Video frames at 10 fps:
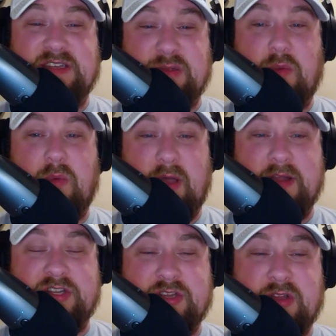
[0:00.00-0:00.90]
to
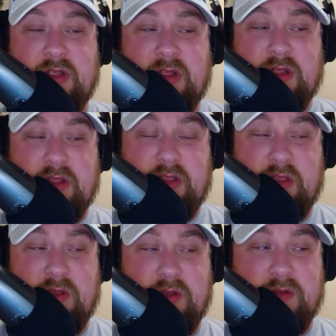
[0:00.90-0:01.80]
watch
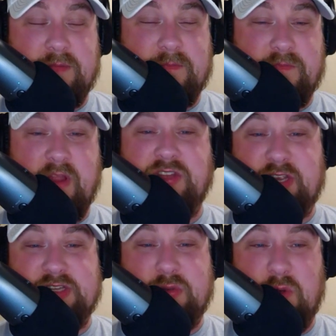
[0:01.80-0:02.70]
your
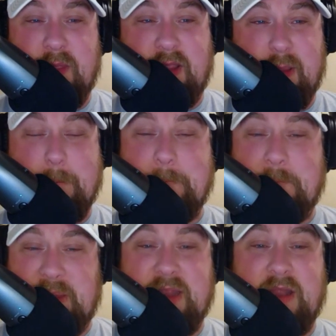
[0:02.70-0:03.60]
franchise quarterback get
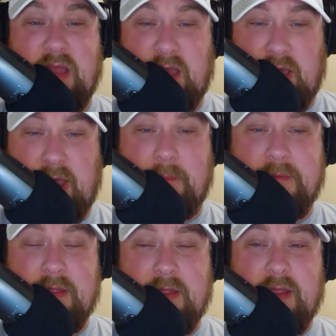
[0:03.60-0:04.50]
beat up.
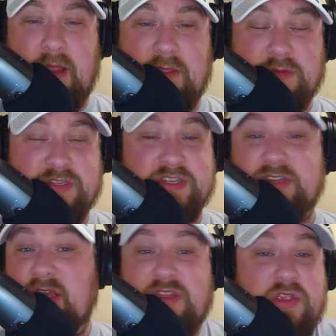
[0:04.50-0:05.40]
And there was just
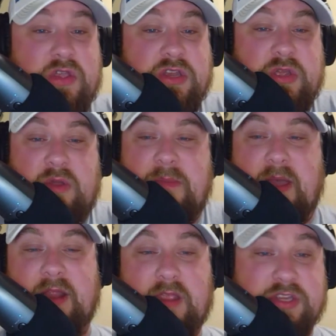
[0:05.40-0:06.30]
nothing you could do
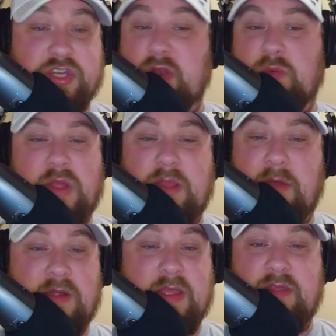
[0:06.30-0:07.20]
about it because you couldn't run the
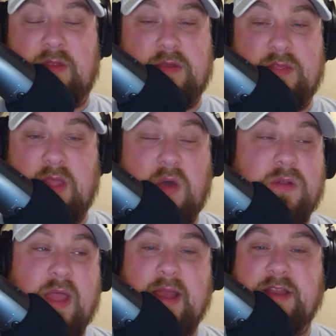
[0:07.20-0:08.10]
ball either. The O
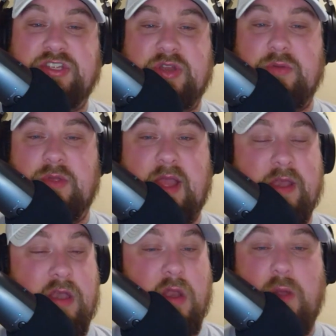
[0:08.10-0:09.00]
line in general got
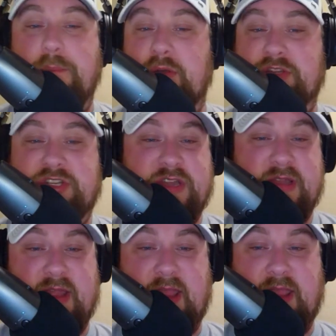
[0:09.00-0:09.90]
no push
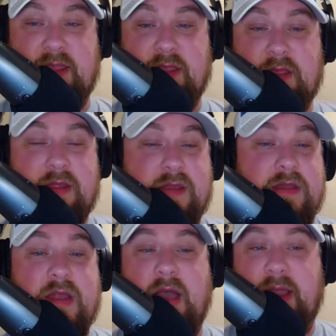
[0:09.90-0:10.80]
today,
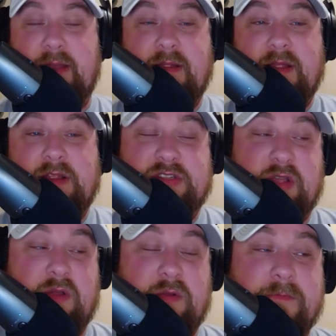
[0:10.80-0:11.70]
none.
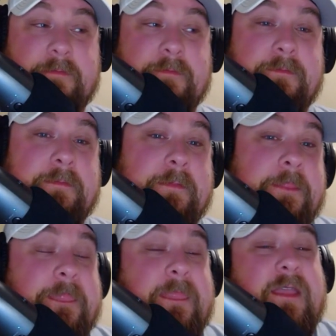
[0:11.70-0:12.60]
So,
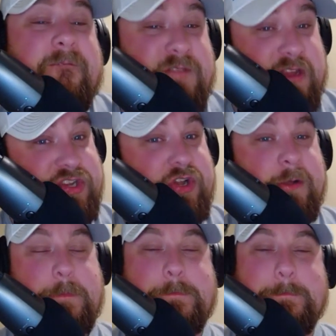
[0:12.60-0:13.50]
Fisher,